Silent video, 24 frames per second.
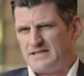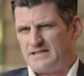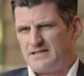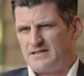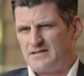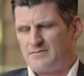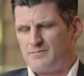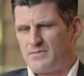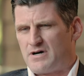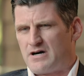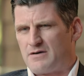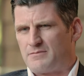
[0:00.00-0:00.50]

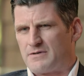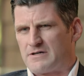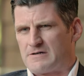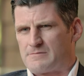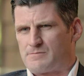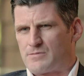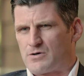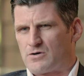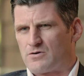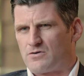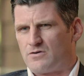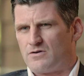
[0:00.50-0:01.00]
the bombing
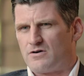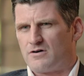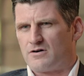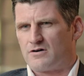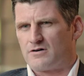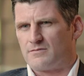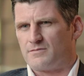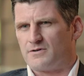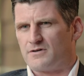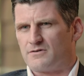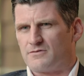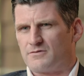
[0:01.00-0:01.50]
of Pearl
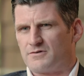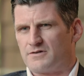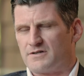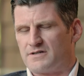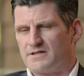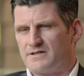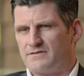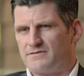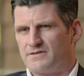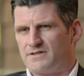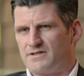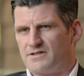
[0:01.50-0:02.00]
Harbor, where
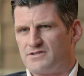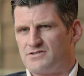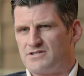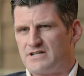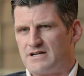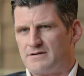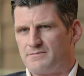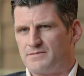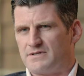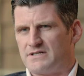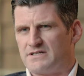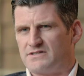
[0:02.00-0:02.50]
even the
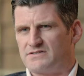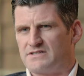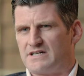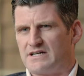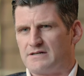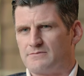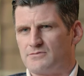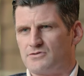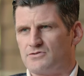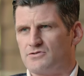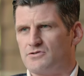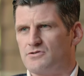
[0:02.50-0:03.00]
Japanese
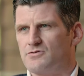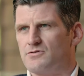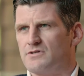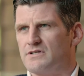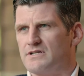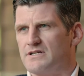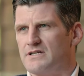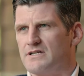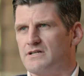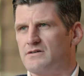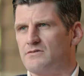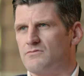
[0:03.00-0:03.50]
admiral knew
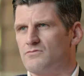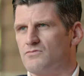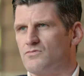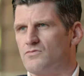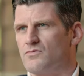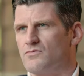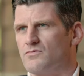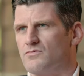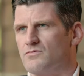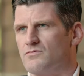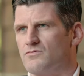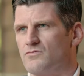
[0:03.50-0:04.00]
that
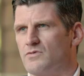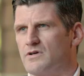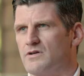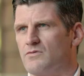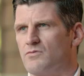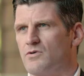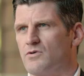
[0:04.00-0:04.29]
we'd